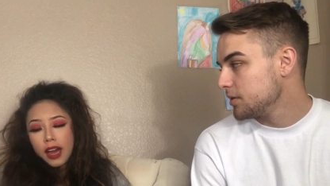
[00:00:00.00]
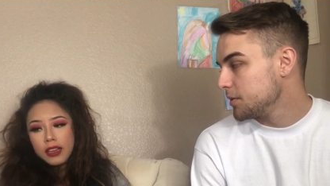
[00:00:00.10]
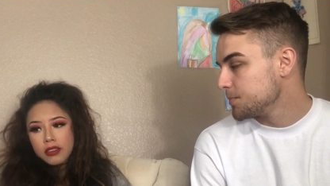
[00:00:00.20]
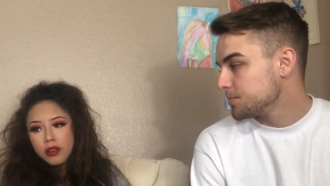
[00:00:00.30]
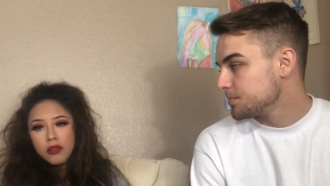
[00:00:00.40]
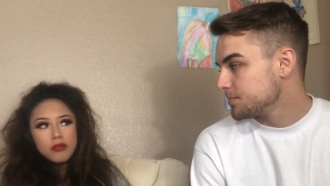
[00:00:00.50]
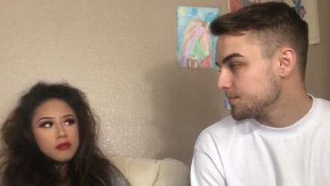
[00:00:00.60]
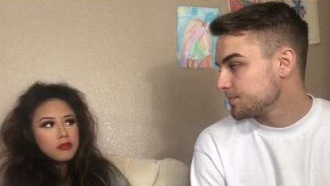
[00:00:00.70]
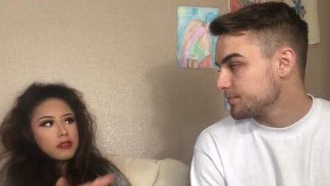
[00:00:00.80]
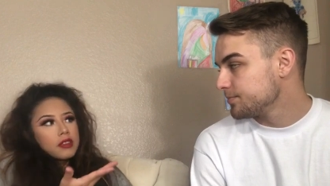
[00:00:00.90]
Speaker 1: I don't,
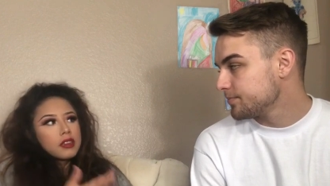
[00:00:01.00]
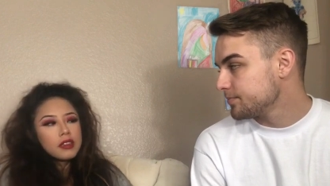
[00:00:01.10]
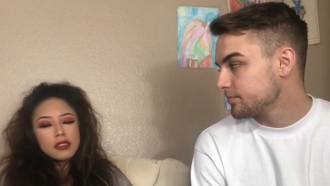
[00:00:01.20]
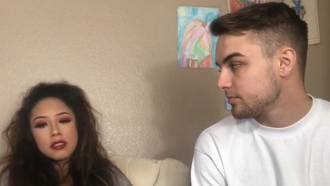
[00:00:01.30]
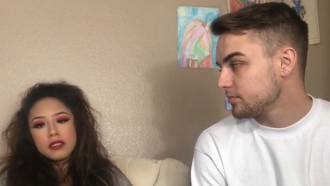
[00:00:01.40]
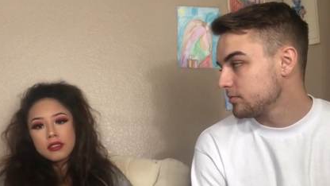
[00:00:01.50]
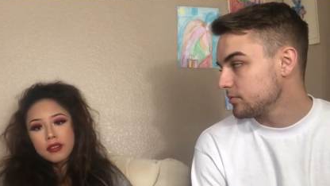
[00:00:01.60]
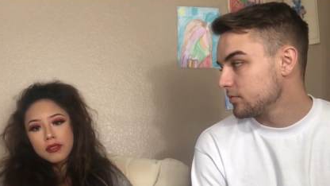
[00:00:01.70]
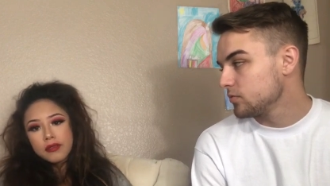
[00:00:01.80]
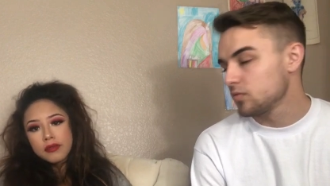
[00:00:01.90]
he doesn't,
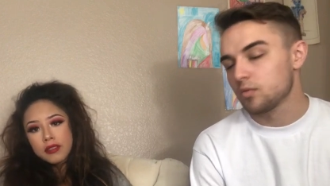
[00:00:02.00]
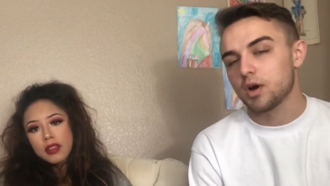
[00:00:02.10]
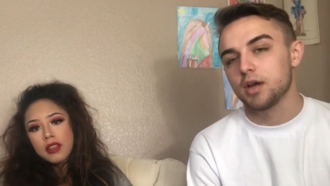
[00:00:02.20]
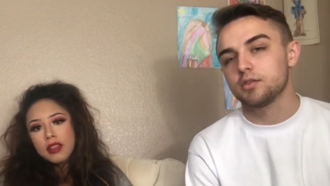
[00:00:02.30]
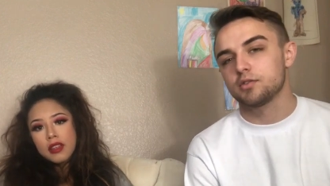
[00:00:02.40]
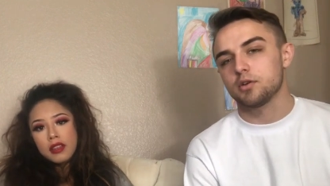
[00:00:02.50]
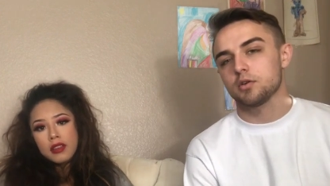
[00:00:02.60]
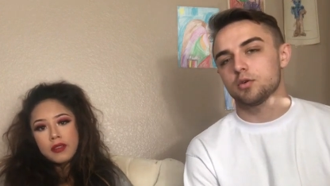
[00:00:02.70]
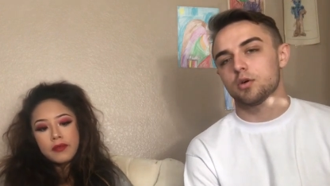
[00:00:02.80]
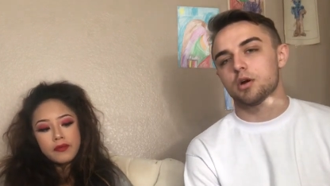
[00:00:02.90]
so.
Speaker 2: Right,
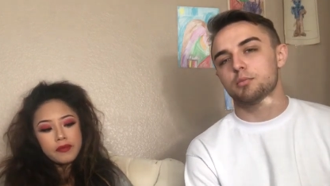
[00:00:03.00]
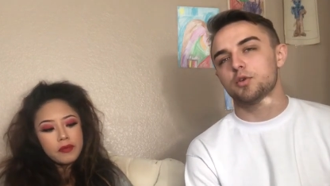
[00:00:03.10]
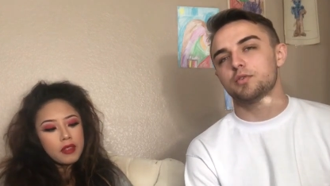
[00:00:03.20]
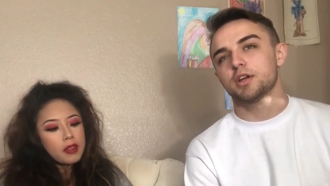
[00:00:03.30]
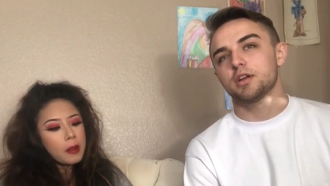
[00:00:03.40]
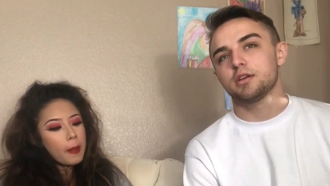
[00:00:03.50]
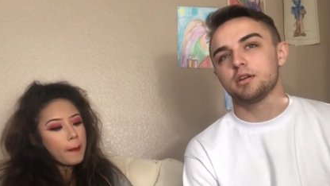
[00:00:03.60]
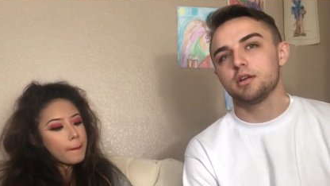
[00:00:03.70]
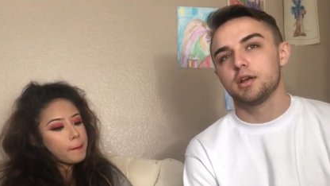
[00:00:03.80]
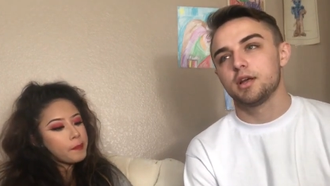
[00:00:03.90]
so our move in
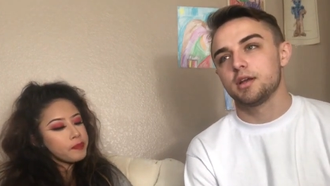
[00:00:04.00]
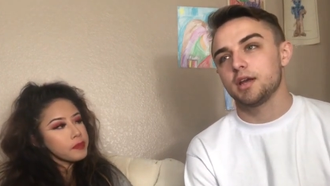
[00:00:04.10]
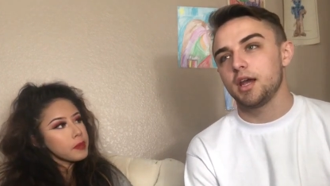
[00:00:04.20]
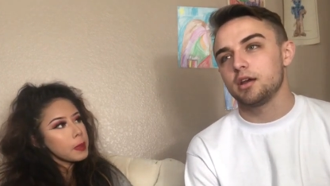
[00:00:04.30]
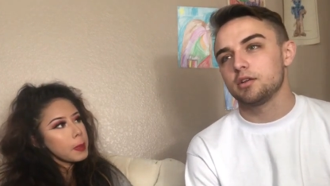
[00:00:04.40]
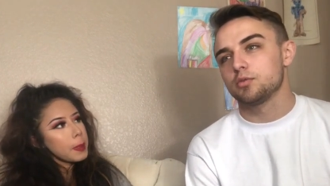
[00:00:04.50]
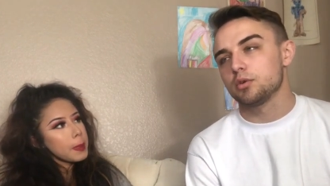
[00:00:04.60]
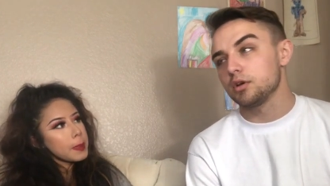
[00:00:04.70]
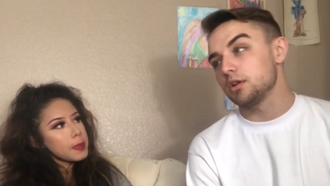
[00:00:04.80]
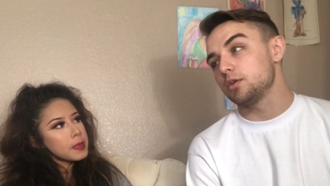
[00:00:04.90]
day is
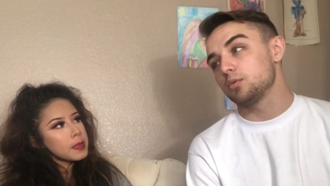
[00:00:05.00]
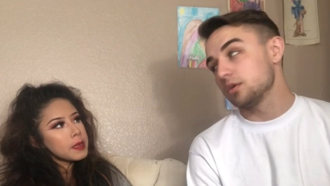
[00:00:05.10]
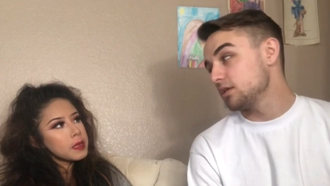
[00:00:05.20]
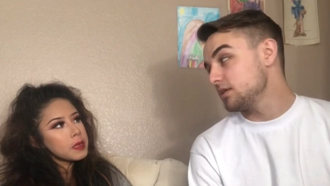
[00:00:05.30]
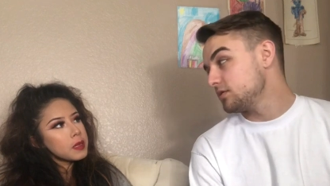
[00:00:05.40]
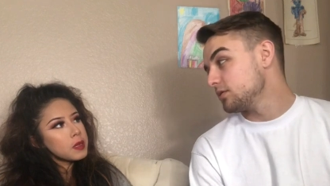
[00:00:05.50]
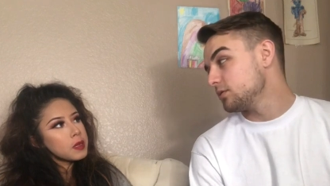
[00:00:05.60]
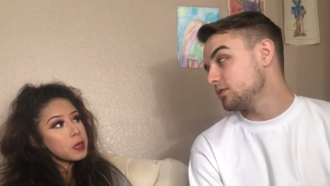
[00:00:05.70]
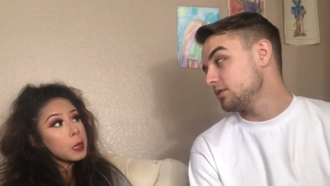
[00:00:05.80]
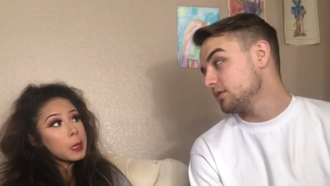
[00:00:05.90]
really, really
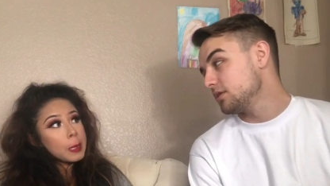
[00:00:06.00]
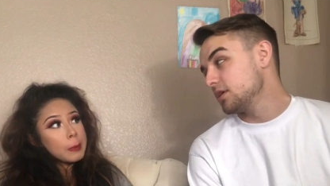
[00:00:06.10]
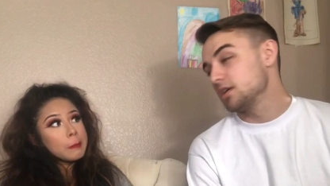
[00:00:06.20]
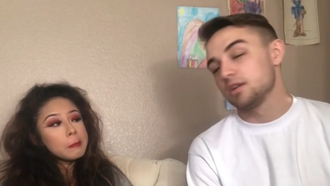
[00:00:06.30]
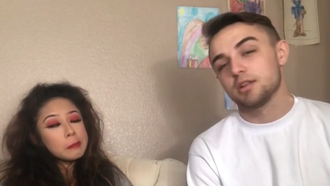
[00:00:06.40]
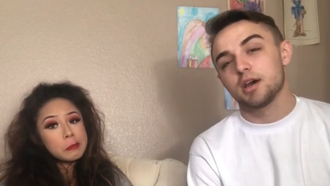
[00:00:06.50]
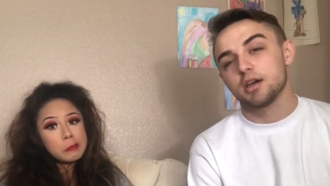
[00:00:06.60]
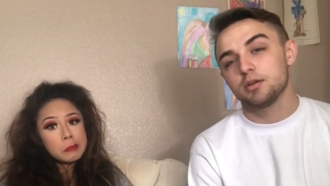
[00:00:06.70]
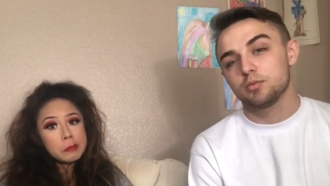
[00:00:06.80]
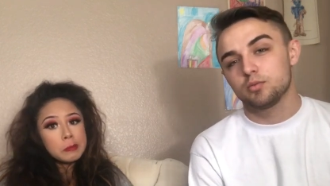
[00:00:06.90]
soon. Mm-hmm. Like,
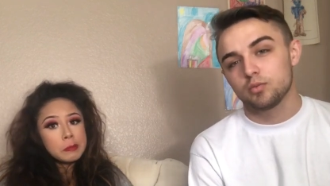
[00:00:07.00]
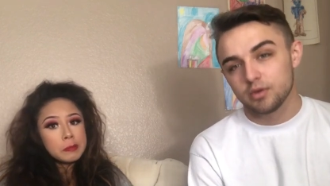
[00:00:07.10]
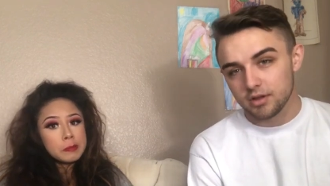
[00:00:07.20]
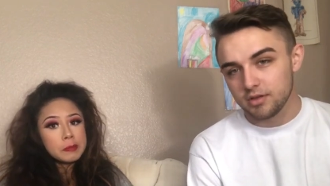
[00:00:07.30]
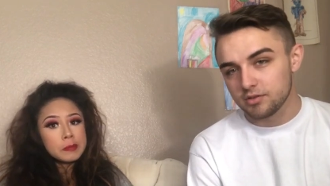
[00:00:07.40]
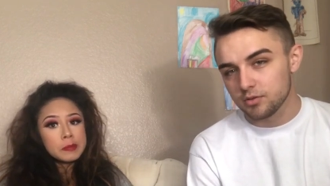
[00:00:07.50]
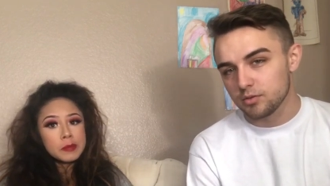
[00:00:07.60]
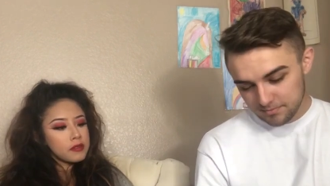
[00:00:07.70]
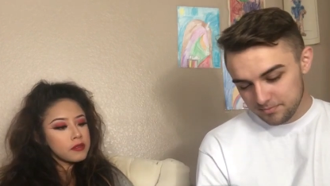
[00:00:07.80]
really soon.